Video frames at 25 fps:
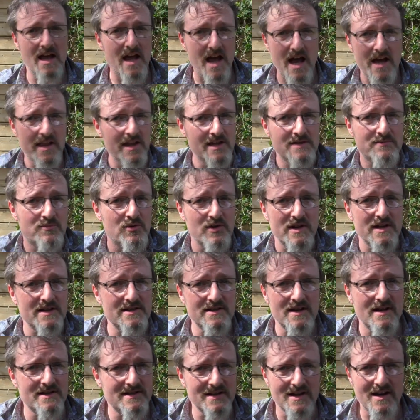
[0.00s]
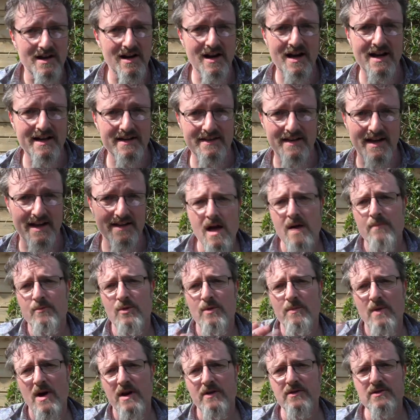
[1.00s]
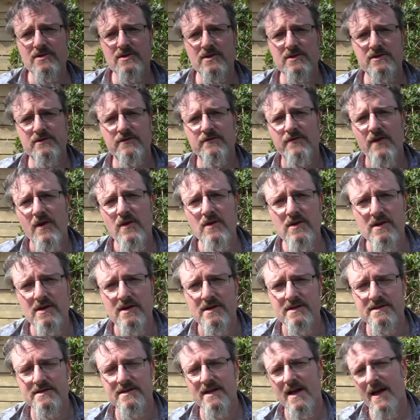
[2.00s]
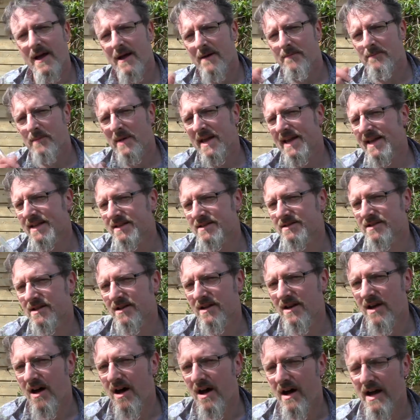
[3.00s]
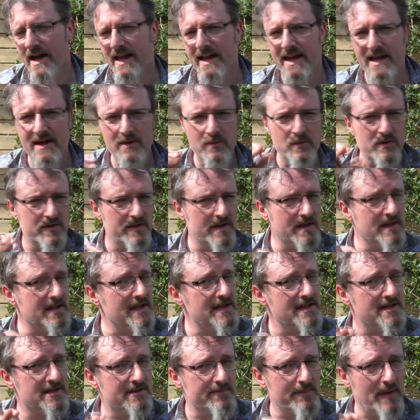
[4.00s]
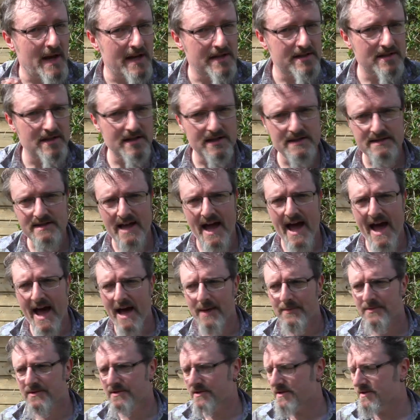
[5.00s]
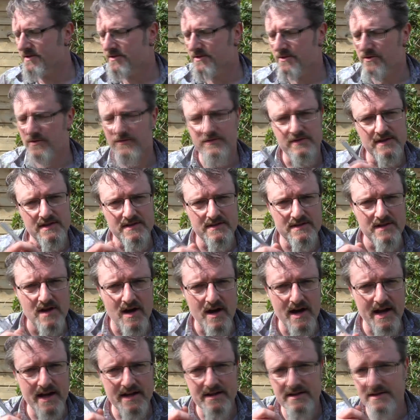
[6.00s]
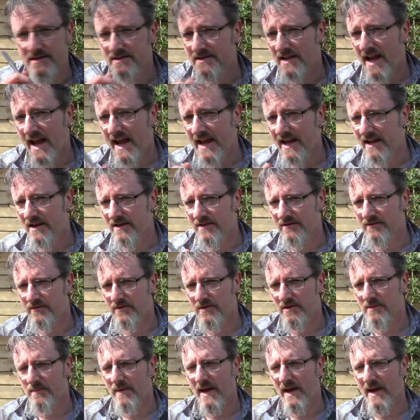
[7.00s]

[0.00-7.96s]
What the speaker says: And that's pretty exciting, I like that. But Microsoft's focus appears to lie within these specialist apps that are sort of designed and tailored for the